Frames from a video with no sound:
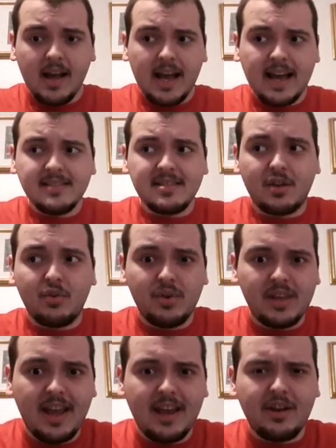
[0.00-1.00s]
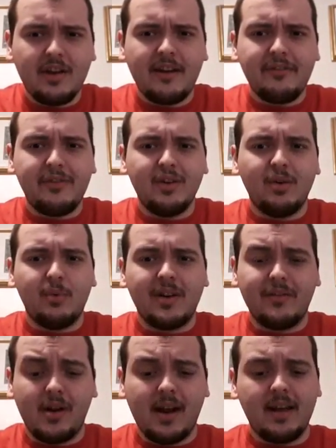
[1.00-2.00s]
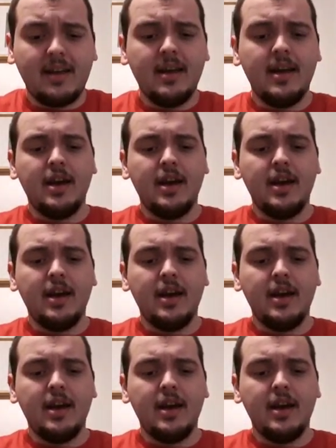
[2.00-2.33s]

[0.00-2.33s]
As a creator, I feel whenever I